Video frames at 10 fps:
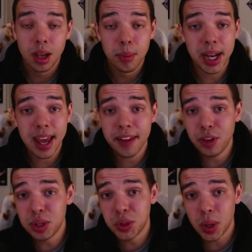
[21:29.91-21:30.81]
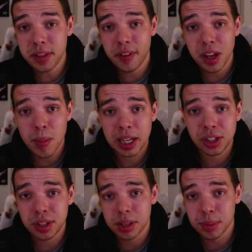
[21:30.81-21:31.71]
But again, if you enjoyed the video, make sure you
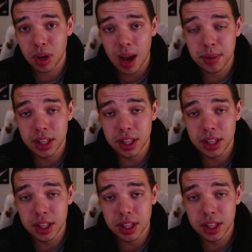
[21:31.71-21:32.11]
subscribe to the